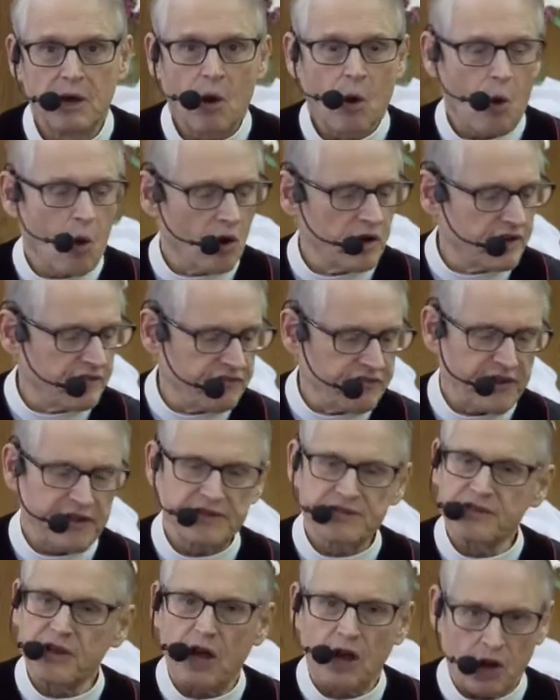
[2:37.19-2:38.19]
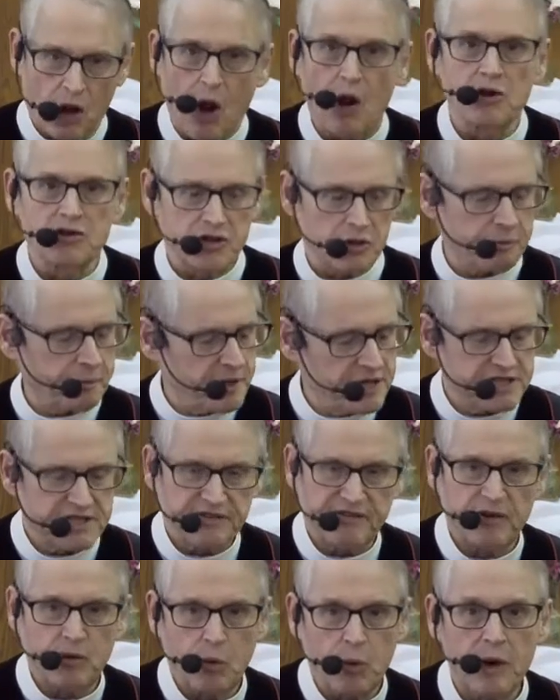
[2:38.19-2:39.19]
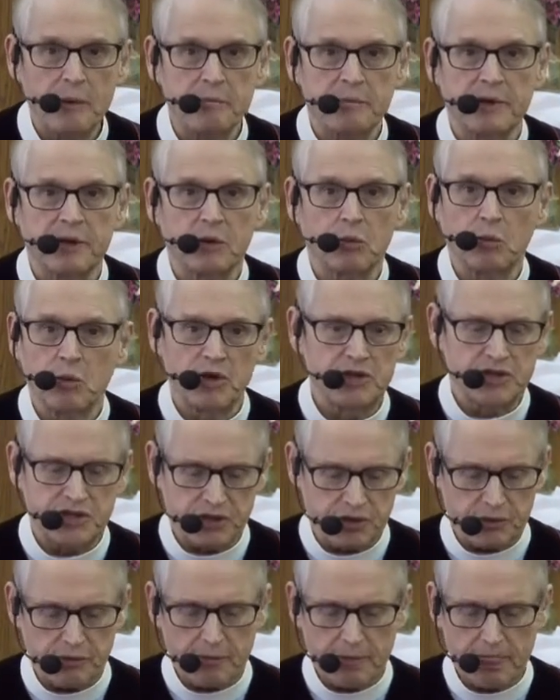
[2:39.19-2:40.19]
or to fix a larger piece of equipment, would you?